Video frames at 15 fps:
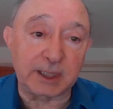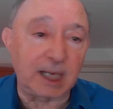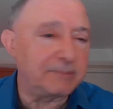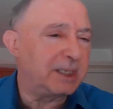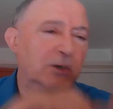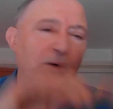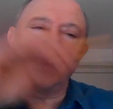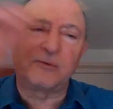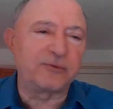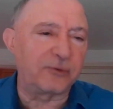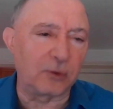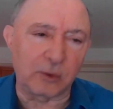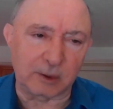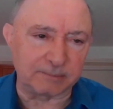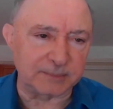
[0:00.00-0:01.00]
I mean all
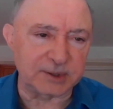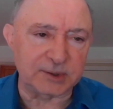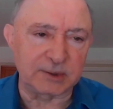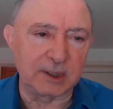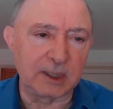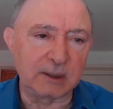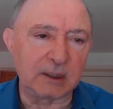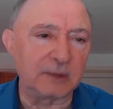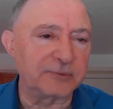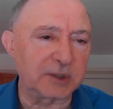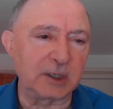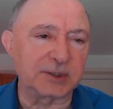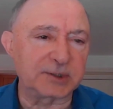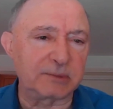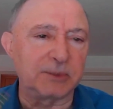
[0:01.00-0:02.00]
forms of
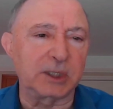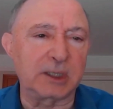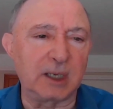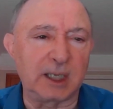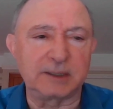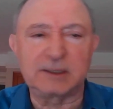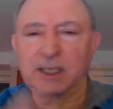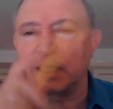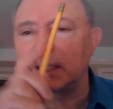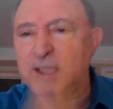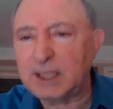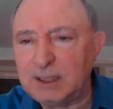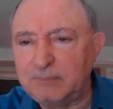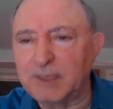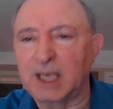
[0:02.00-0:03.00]
customer contact:
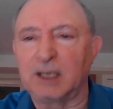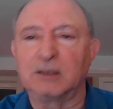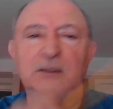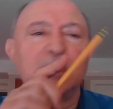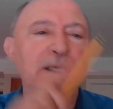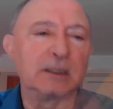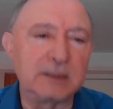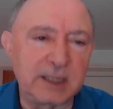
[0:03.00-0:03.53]
email,